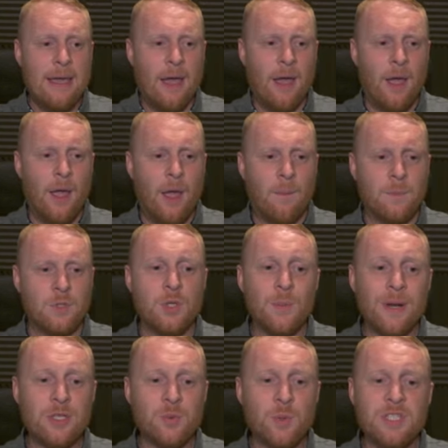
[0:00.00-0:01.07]
Um,
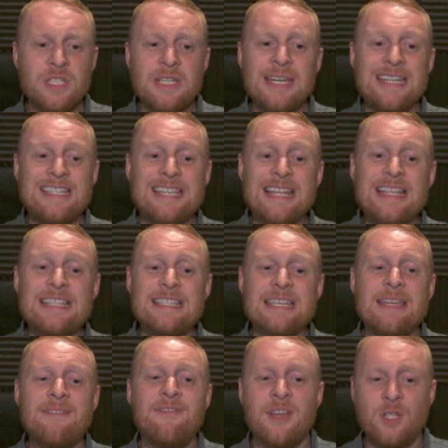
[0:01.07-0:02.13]
someone else wanted an
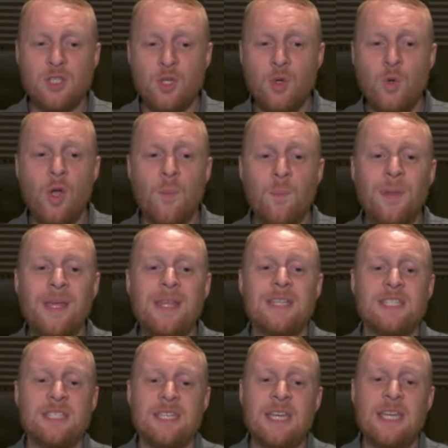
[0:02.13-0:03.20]
incentive to complete
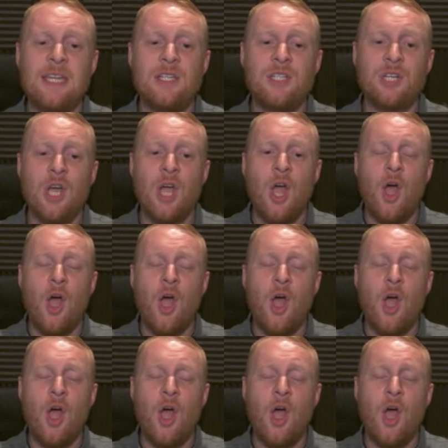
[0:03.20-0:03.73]
the siege